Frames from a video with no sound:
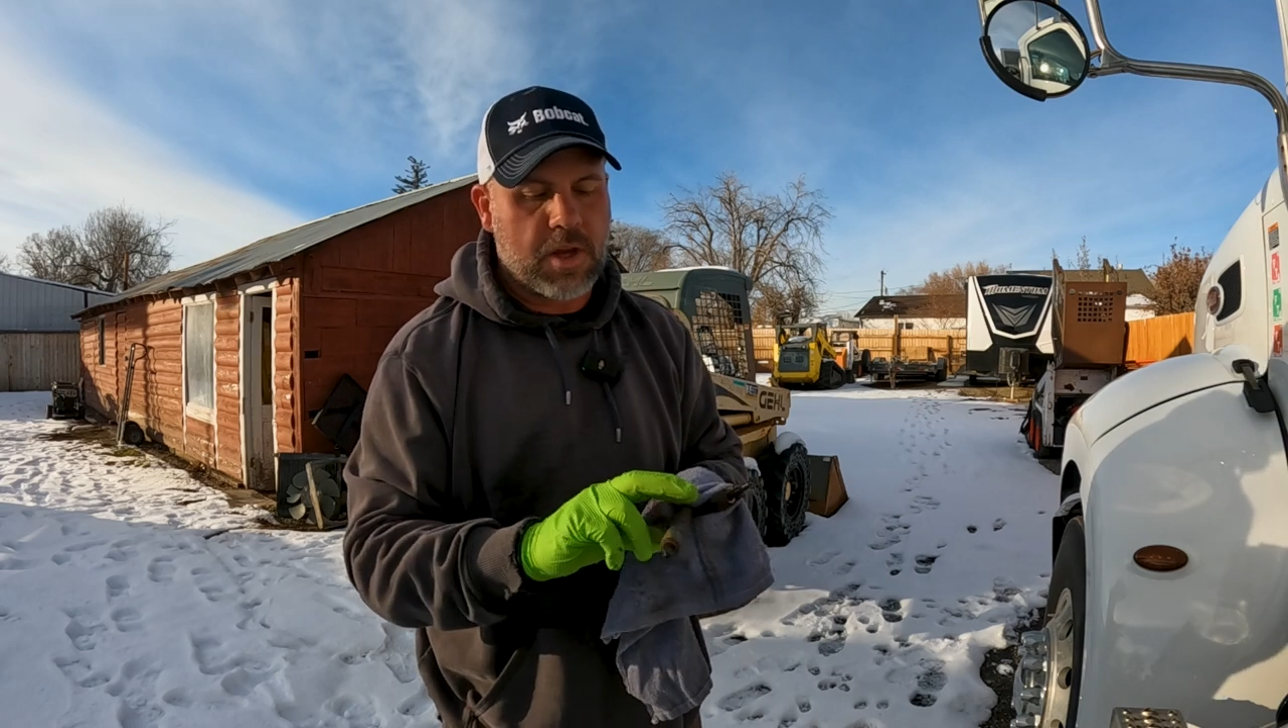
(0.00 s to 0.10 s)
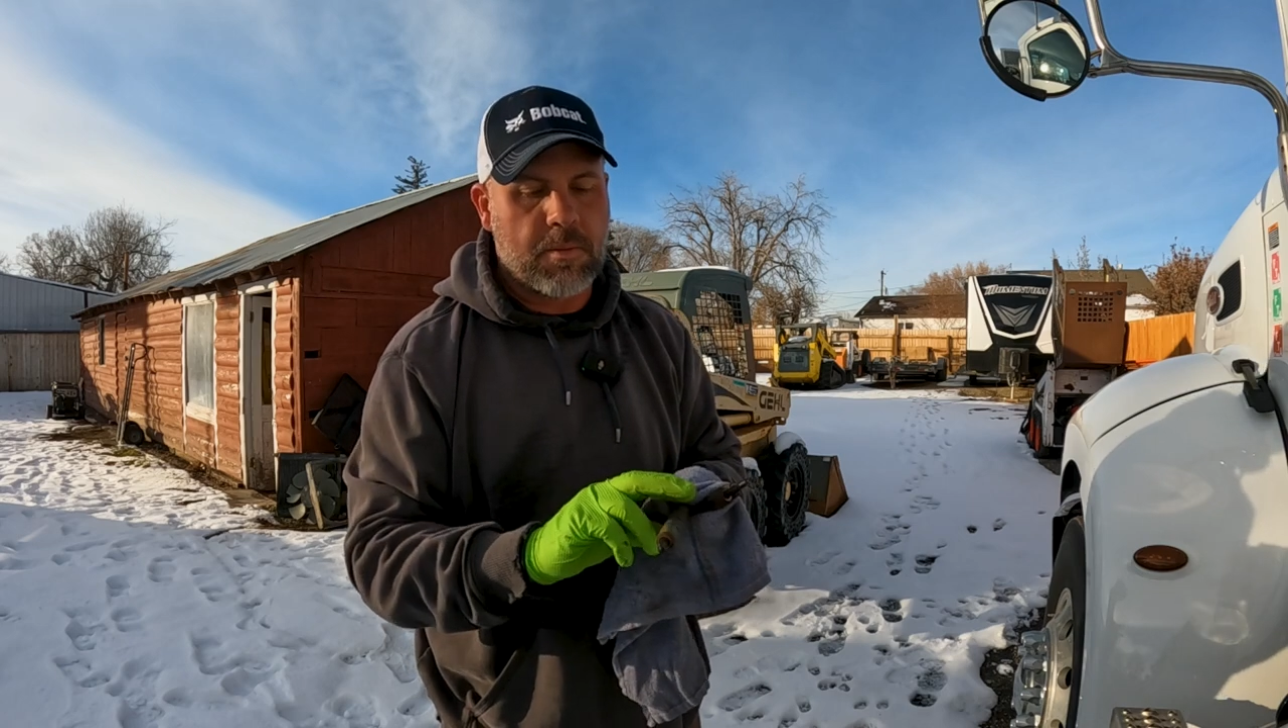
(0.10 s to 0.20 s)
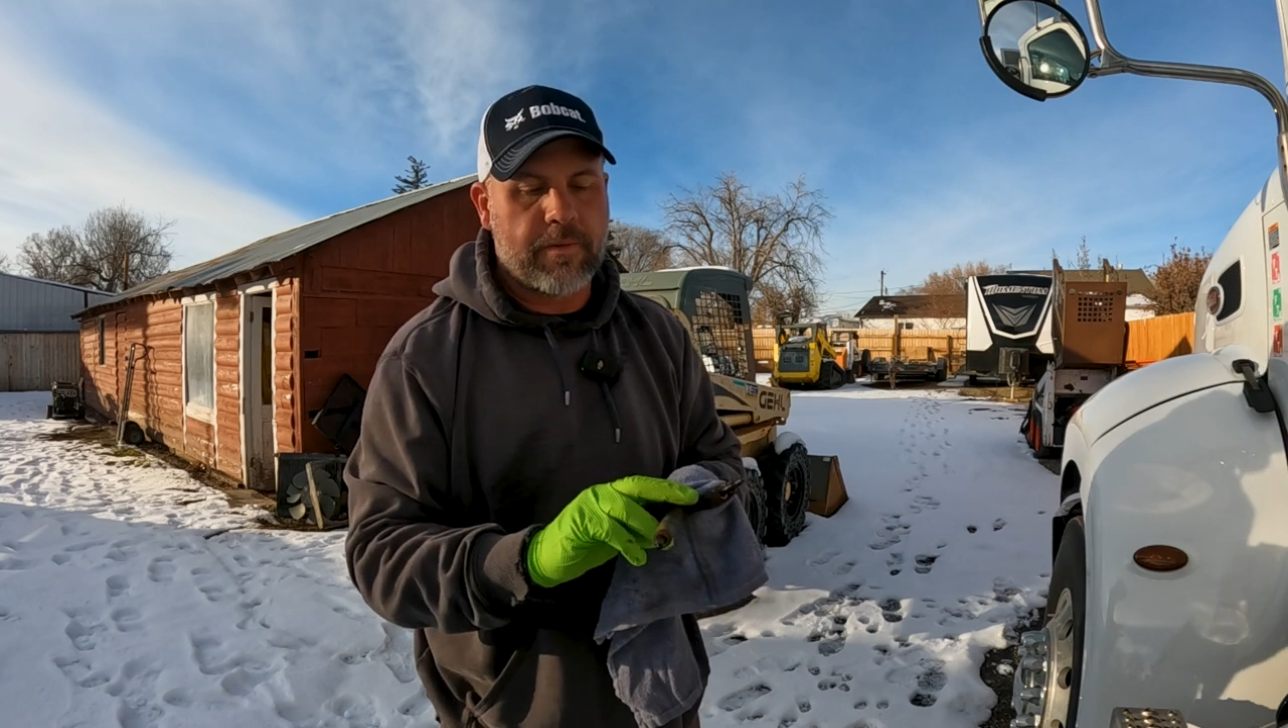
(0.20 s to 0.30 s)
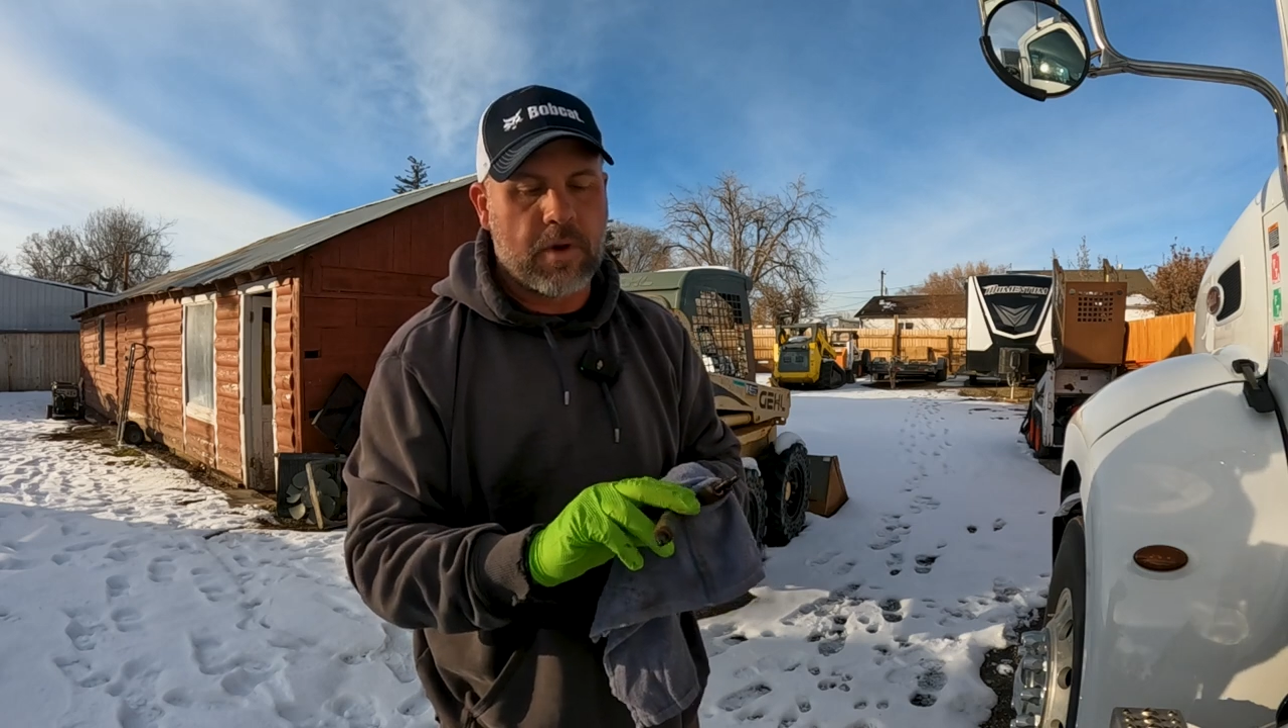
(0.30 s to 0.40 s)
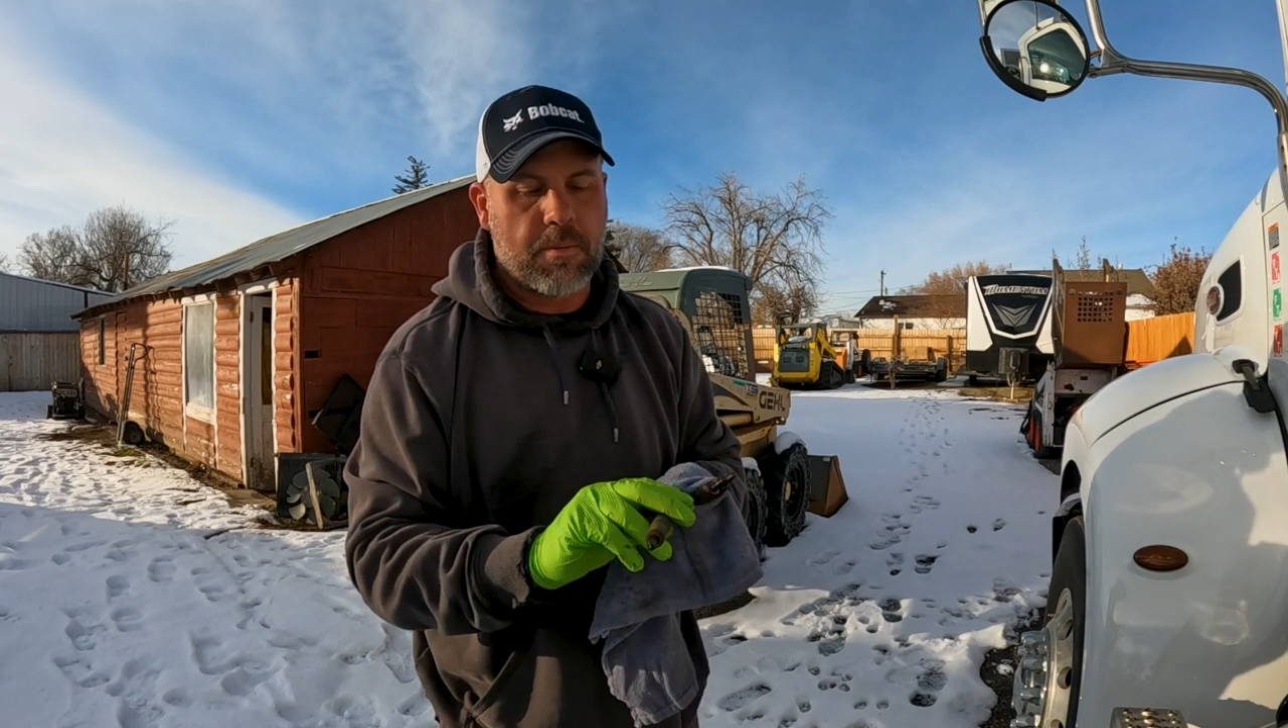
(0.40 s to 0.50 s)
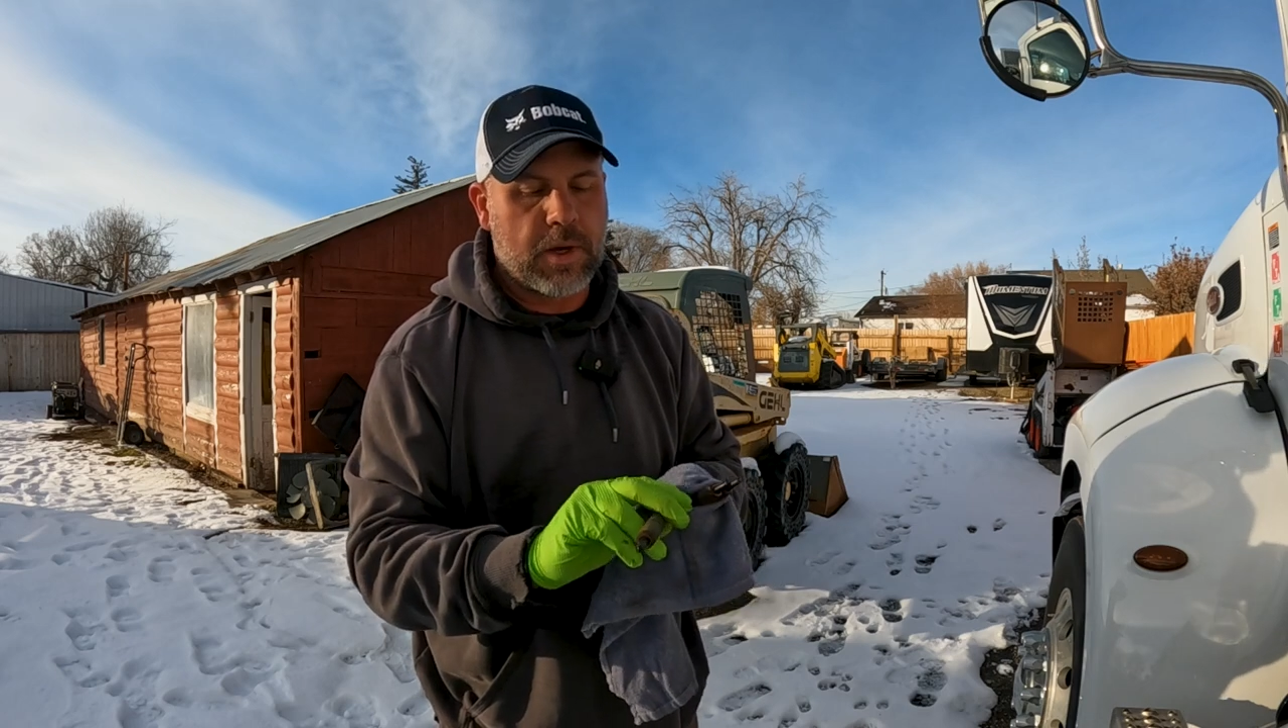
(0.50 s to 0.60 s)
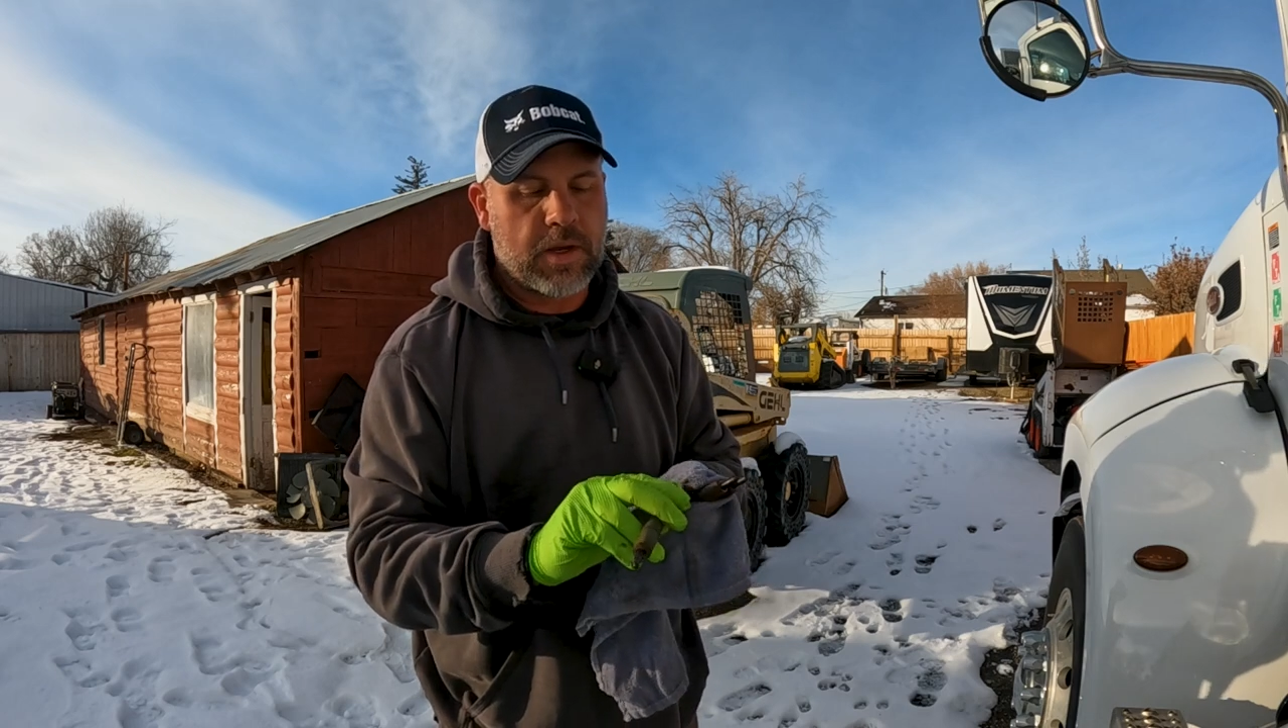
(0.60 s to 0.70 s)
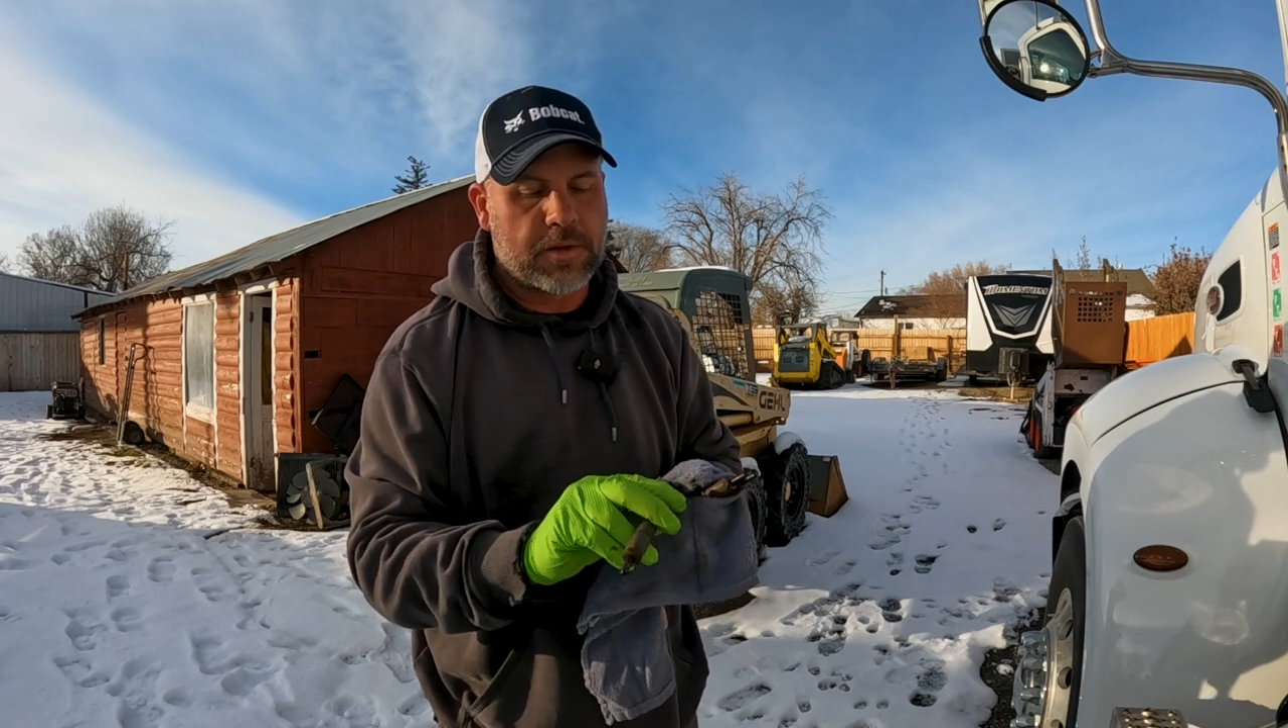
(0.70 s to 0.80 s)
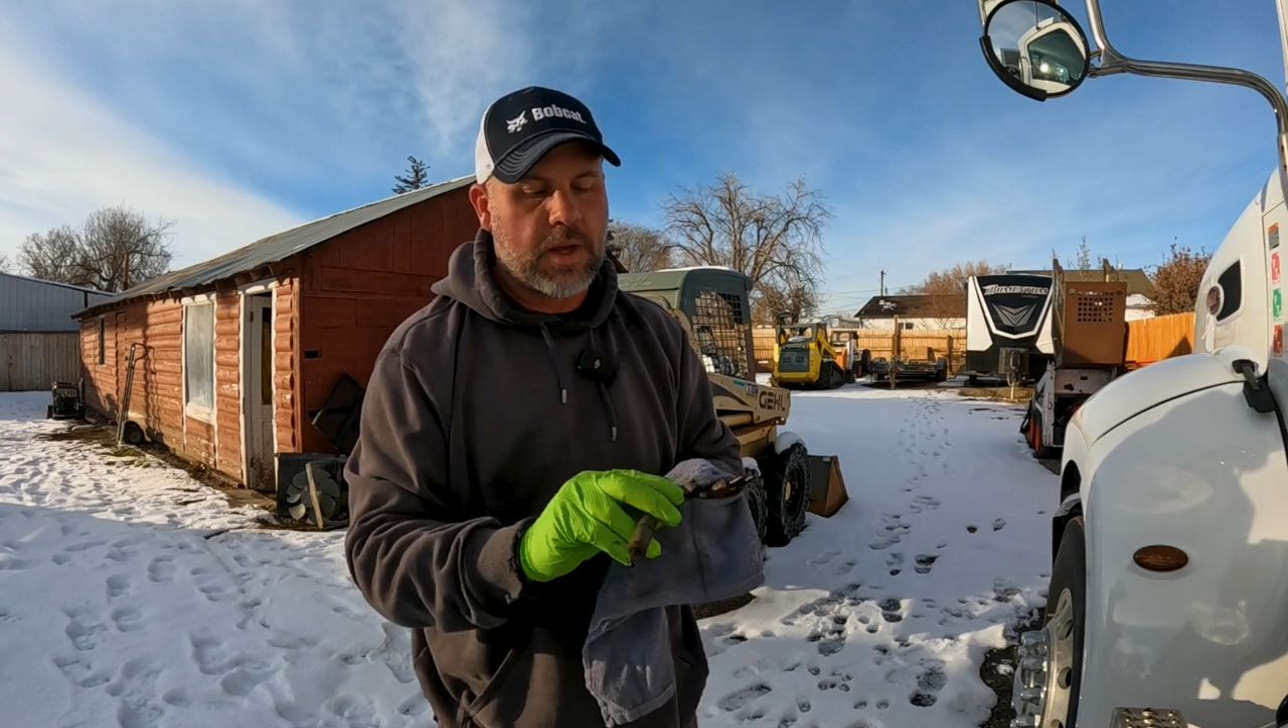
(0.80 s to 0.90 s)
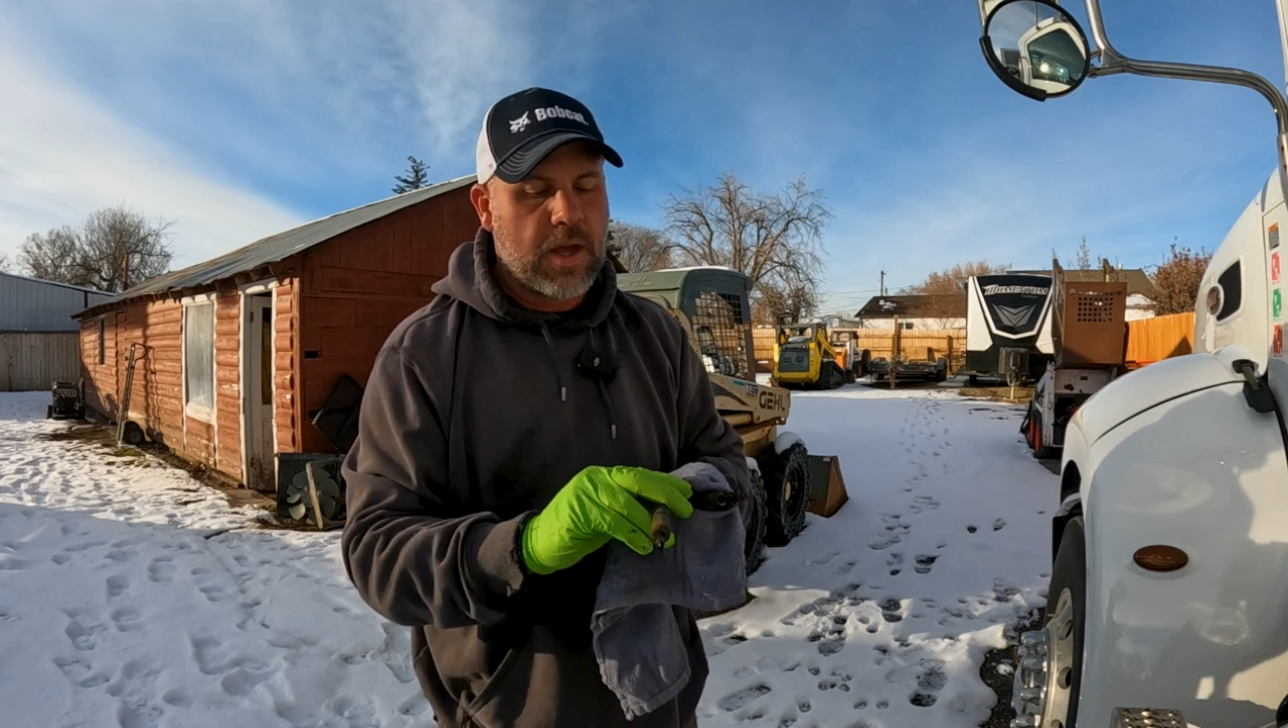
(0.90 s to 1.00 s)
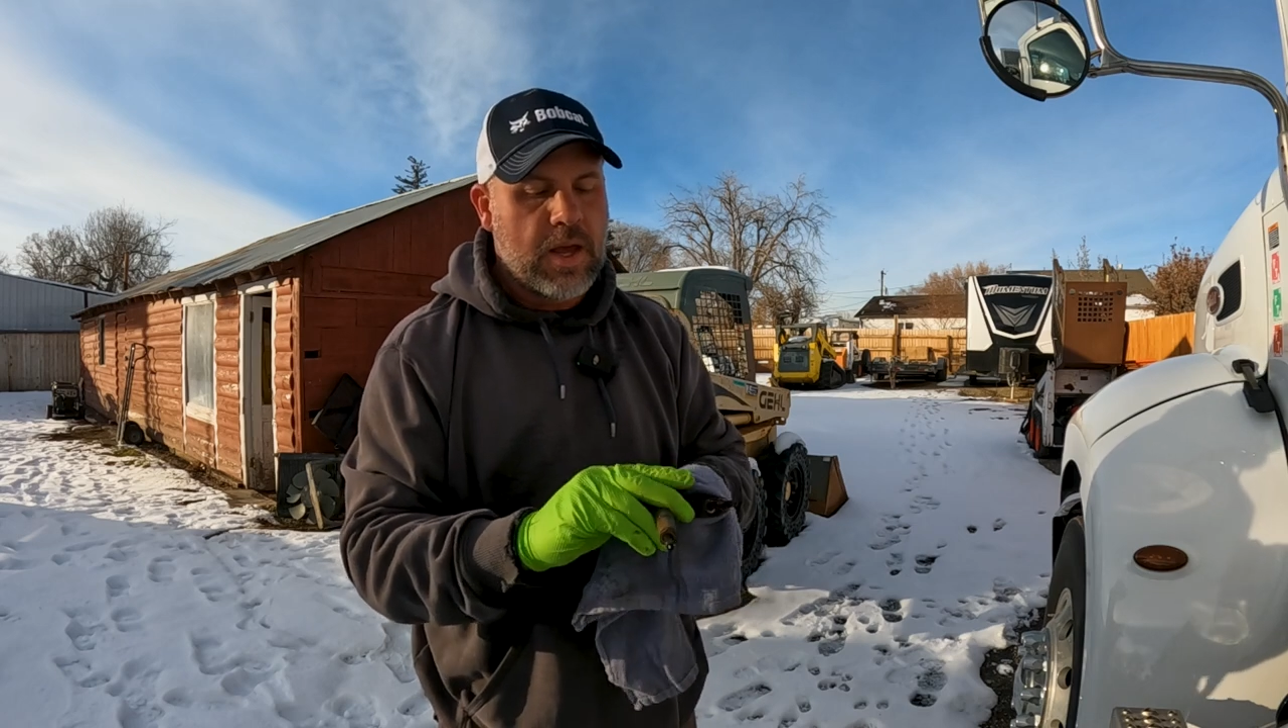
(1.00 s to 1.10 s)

coming from, because